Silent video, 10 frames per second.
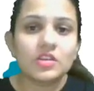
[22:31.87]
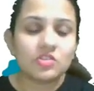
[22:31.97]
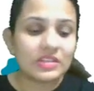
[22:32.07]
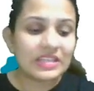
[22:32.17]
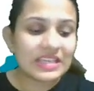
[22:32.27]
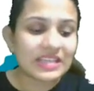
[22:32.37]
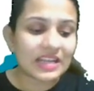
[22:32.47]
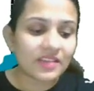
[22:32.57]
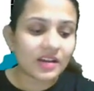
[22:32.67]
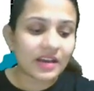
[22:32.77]
So these are
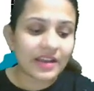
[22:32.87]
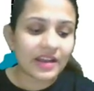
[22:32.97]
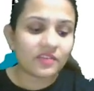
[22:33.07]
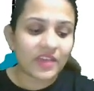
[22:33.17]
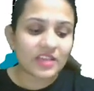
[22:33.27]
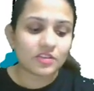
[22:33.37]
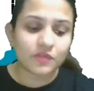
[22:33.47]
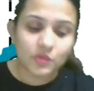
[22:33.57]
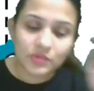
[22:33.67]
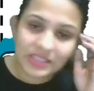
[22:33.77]
the correct ways of
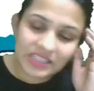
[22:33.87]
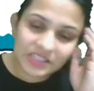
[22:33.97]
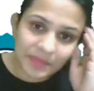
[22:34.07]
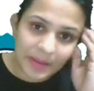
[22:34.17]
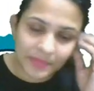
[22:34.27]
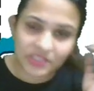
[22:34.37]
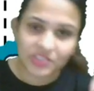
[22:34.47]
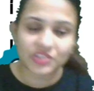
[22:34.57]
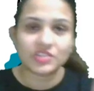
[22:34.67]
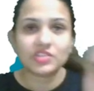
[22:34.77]
using these
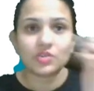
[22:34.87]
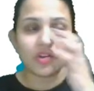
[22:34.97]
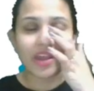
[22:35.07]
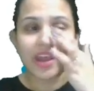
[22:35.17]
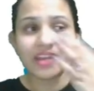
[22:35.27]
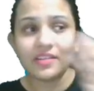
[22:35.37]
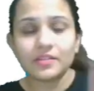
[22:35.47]
prepositions, all right?